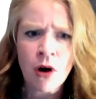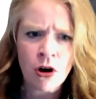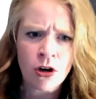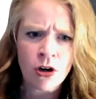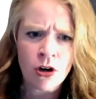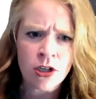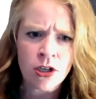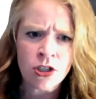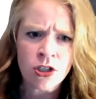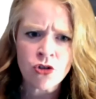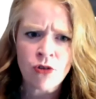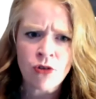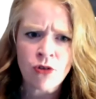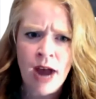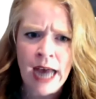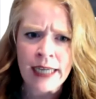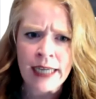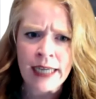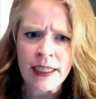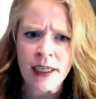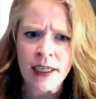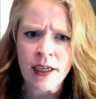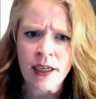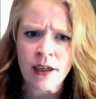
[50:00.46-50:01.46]
in
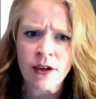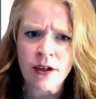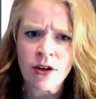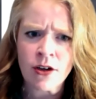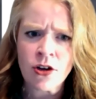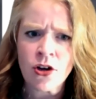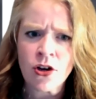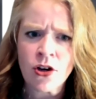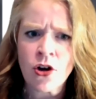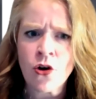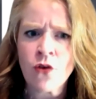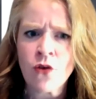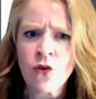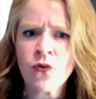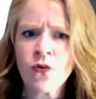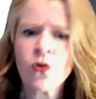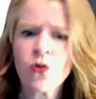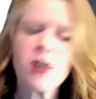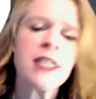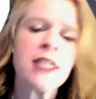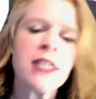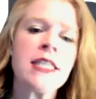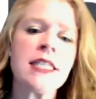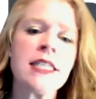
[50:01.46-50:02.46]
tracking? You know, for
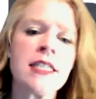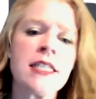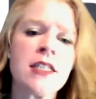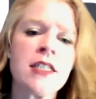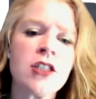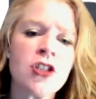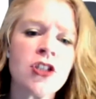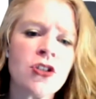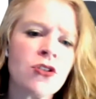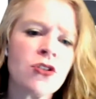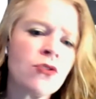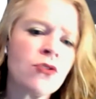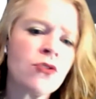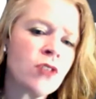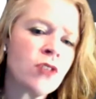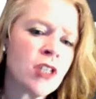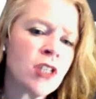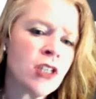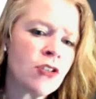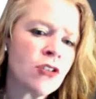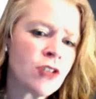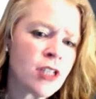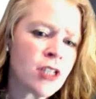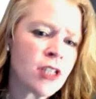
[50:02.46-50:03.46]
instance, do
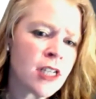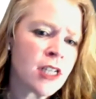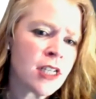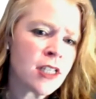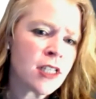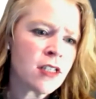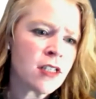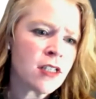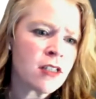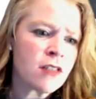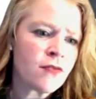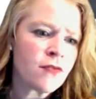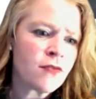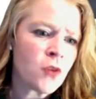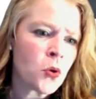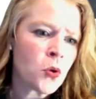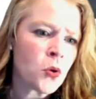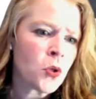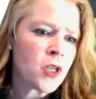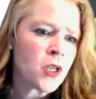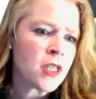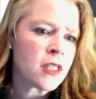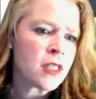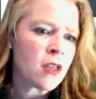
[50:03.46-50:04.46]
senior citizens
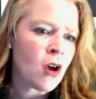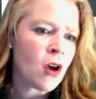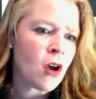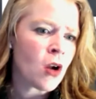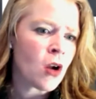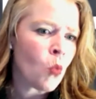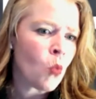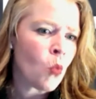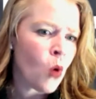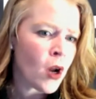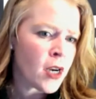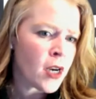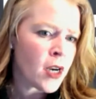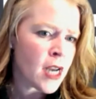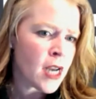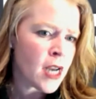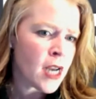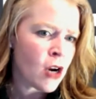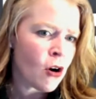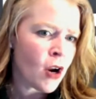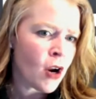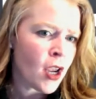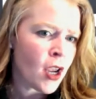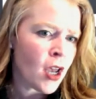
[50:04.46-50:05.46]
focus on one
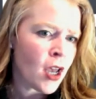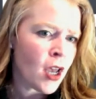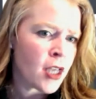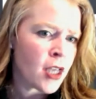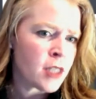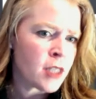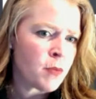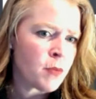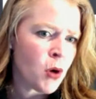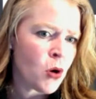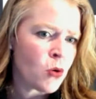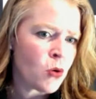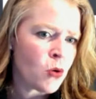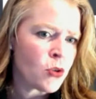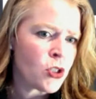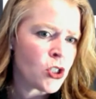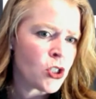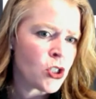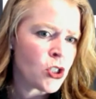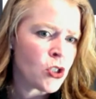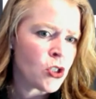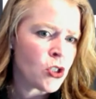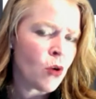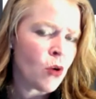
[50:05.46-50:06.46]
area as opposed
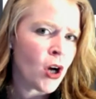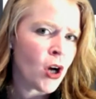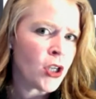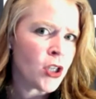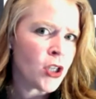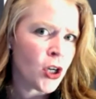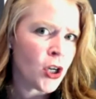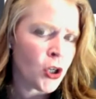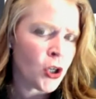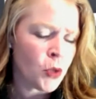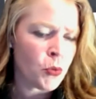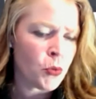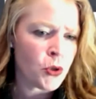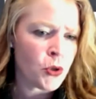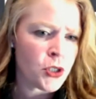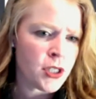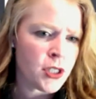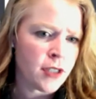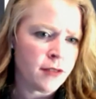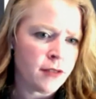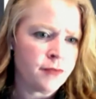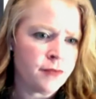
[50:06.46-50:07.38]
to a younger person?